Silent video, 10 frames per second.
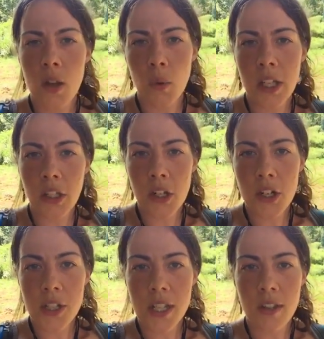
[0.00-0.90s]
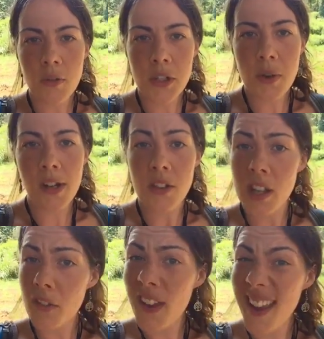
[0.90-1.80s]
relearned, retrained
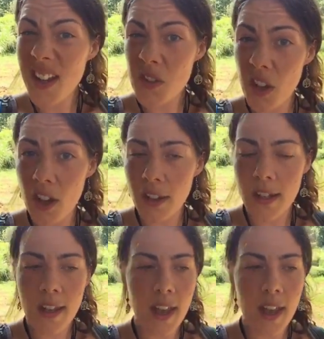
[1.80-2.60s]
yourself and your dog.